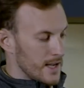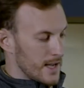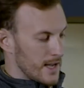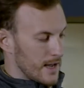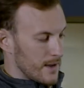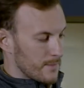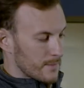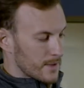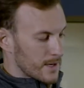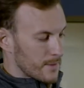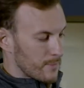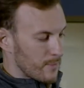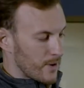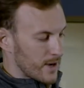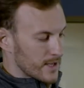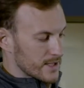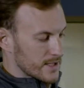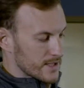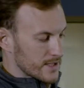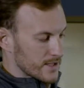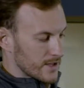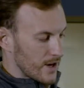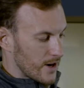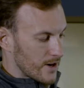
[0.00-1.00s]
I'm going to press
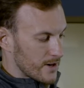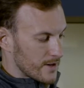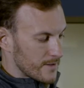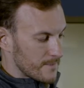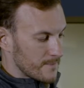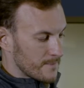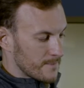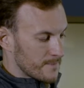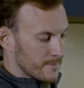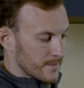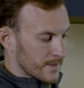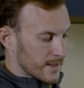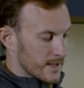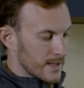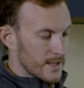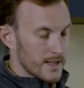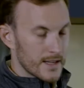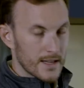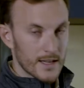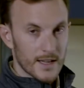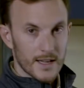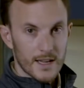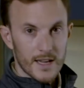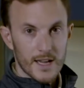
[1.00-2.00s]
start,
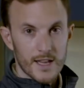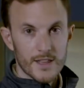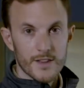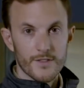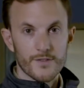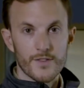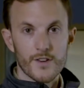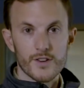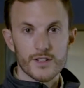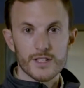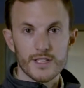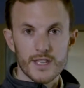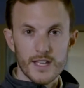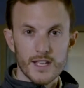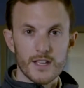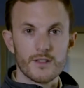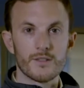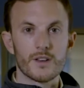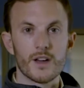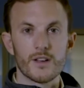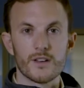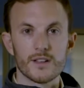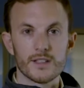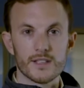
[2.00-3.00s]
and the first thing
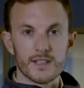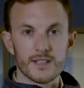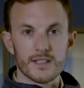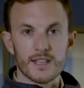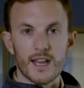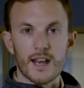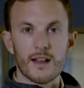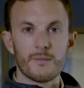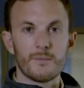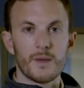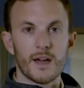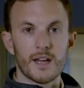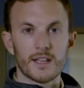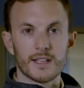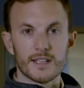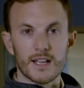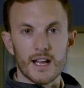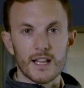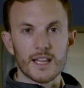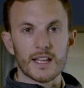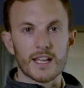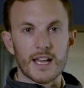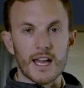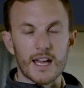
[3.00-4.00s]
you notice is that I'm not
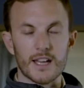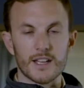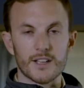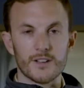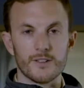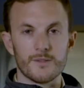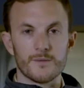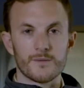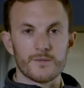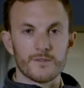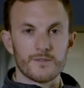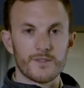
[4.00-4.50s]
yelling at you.